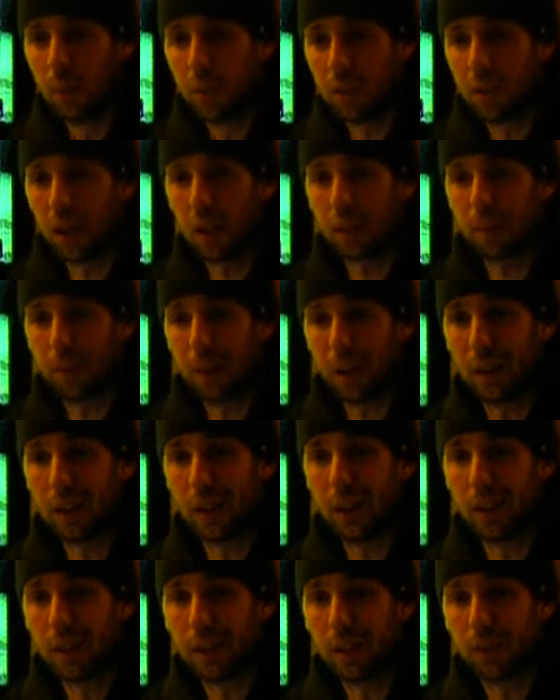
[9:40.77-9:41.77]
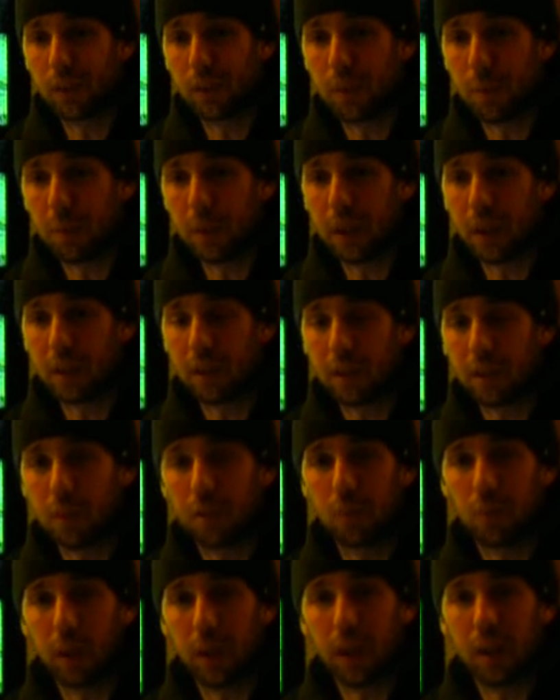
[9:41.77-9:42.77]
we talked about the idea of committing to
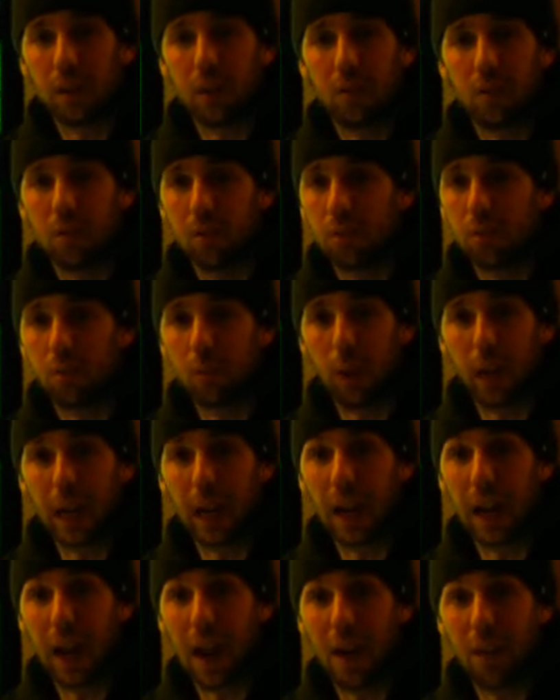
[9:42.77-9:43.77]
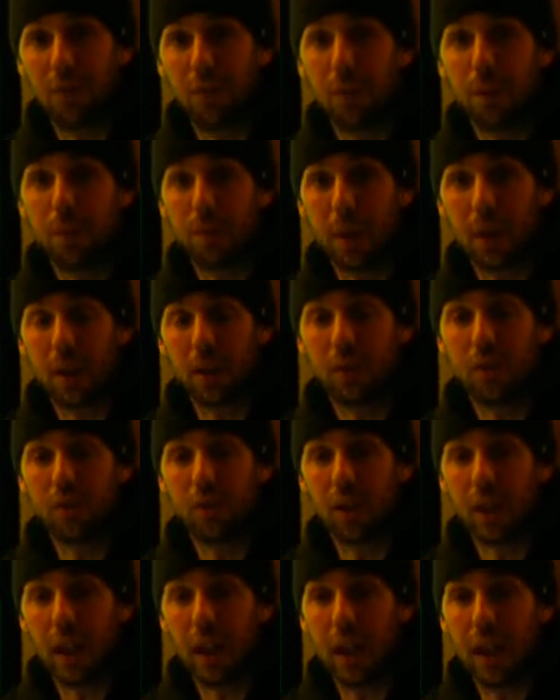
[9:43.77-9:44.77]
the swing, just swinging every pitch.
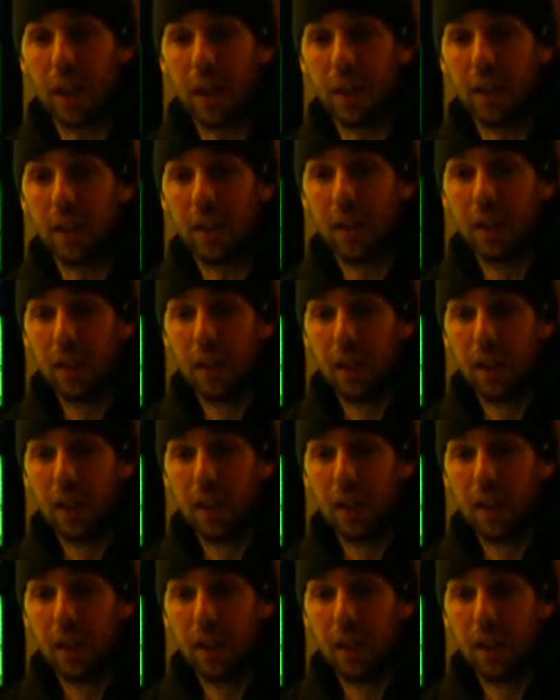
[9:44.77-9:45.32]
And